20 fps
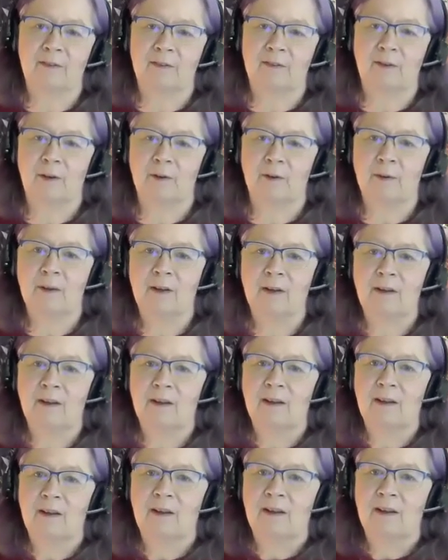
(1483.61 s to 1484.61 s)
So
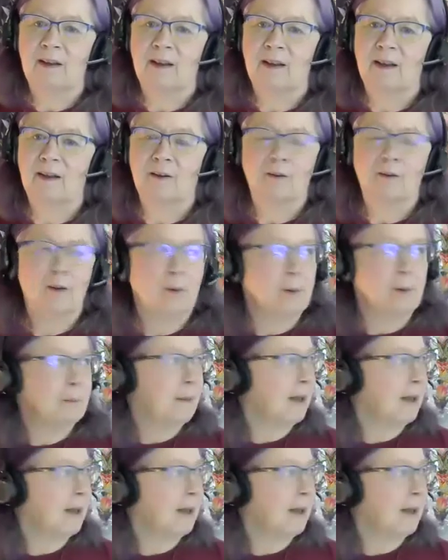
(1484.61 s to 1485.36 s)
I don't know what my